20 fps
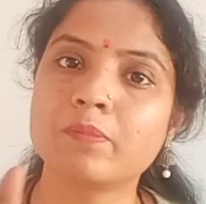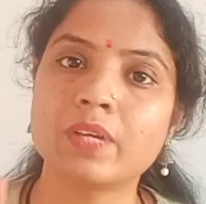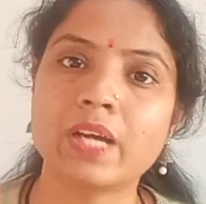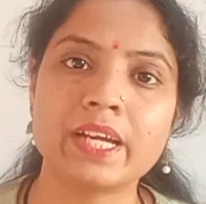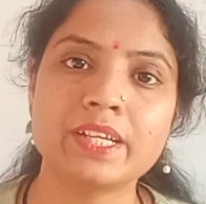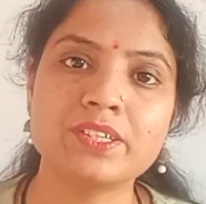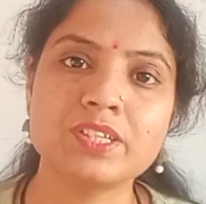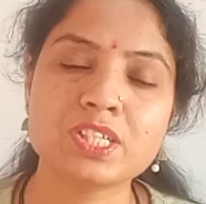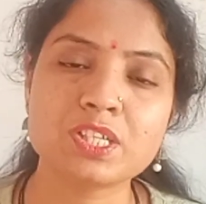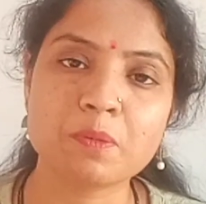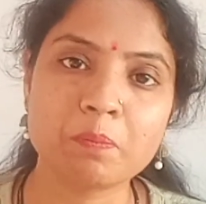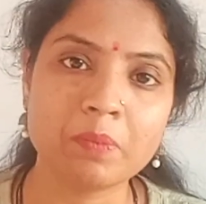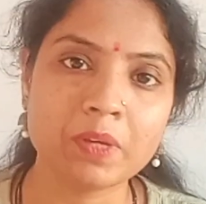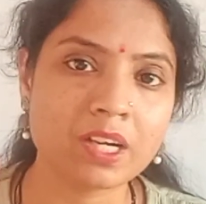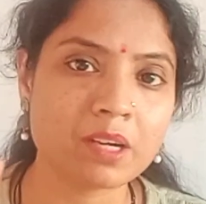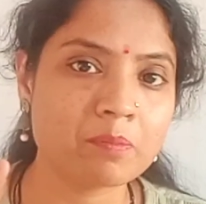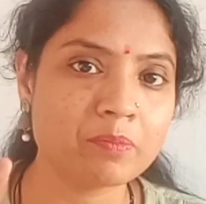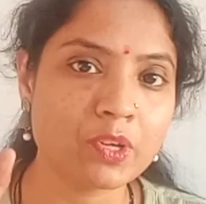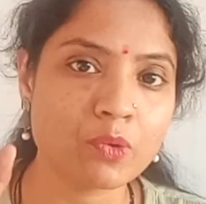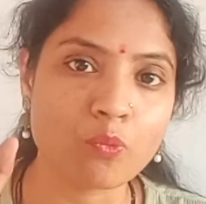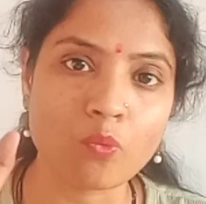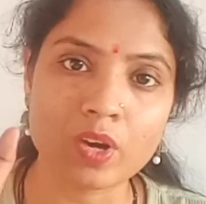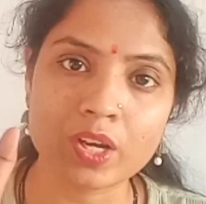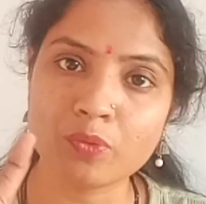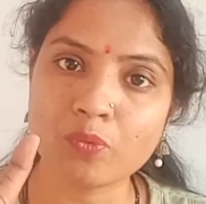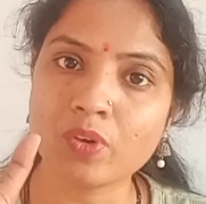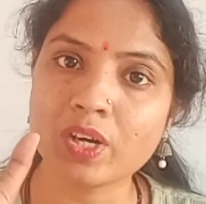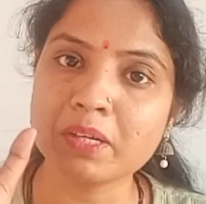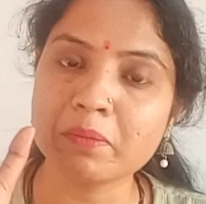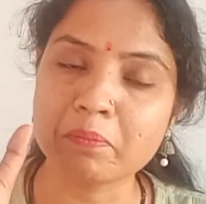I just pick up the
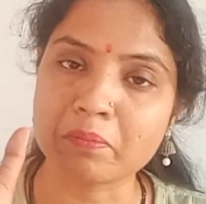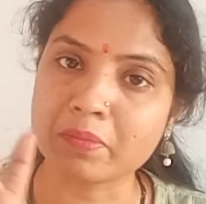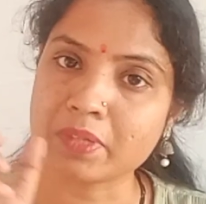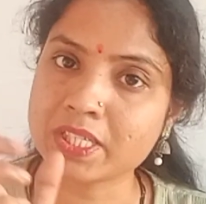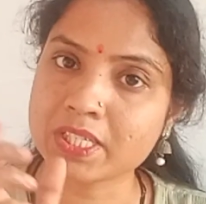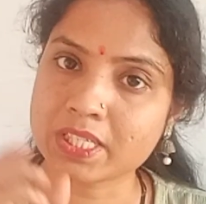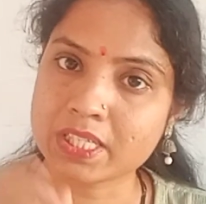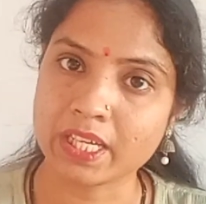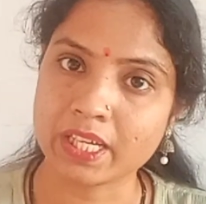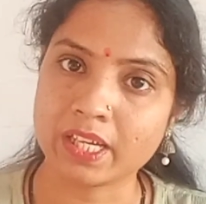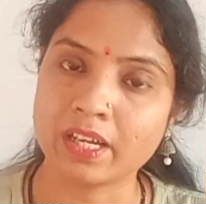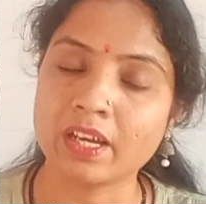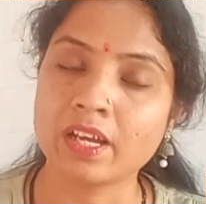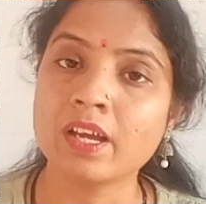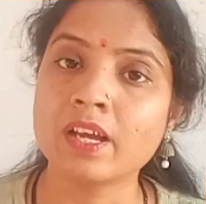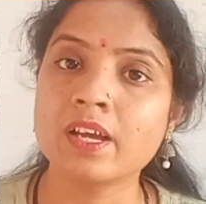one word mistake.